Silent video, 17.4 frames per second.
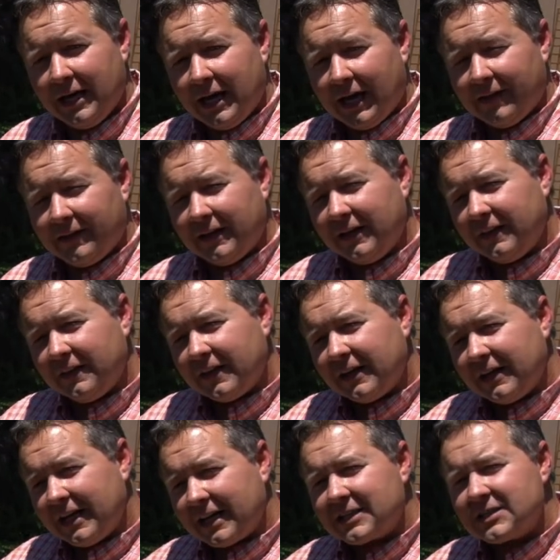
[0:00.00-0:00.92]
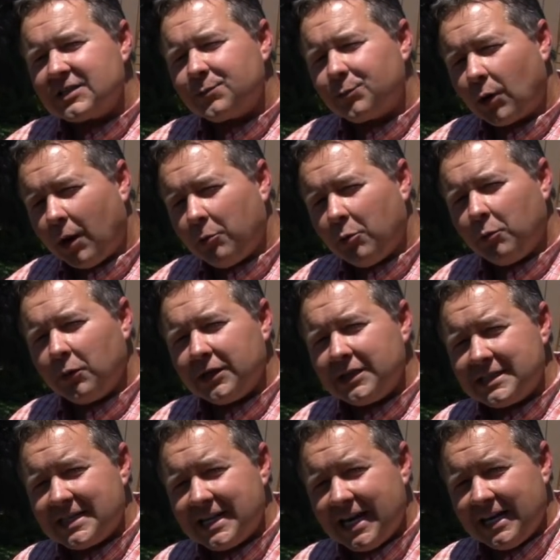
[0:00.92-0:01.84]
And then in the next probably
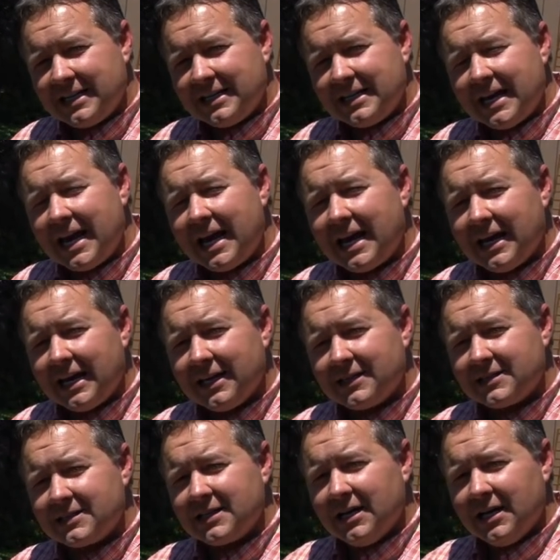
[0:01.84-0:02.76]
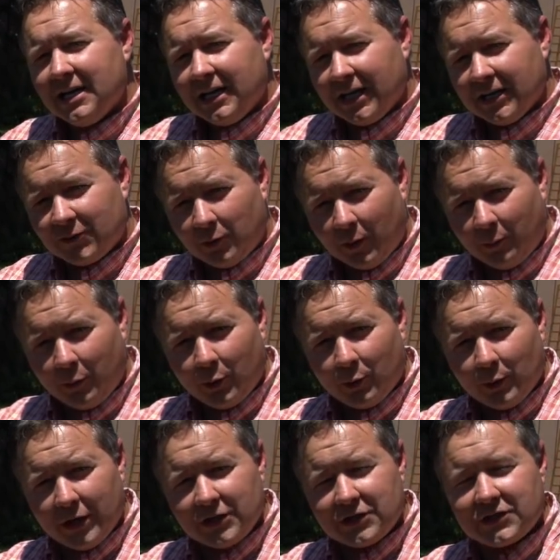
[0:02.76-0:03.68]
10 days is when we
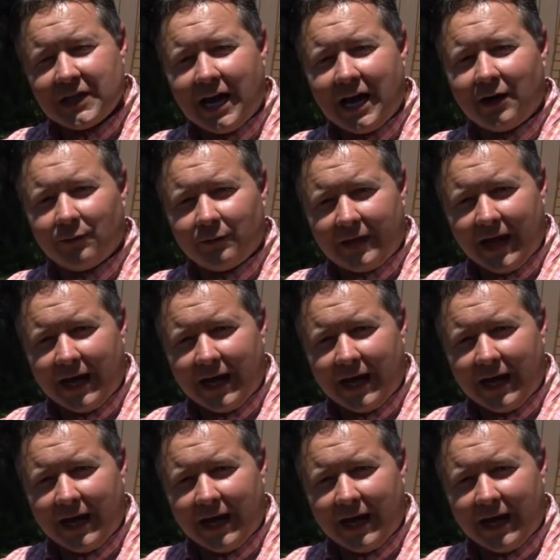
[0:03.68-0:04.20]
reach that